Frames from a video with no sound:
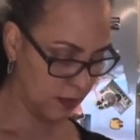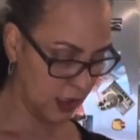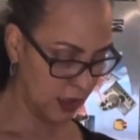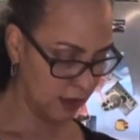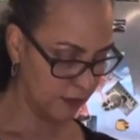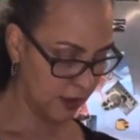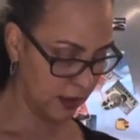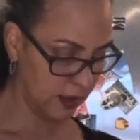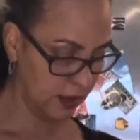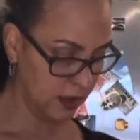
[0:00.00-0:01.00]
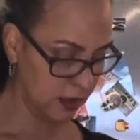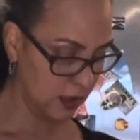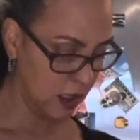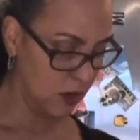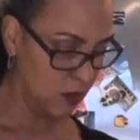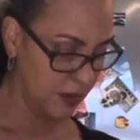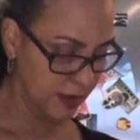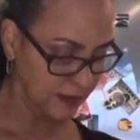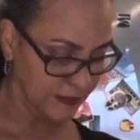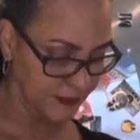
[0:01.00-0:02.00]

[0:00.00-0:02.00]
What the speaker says: And if I can get it open,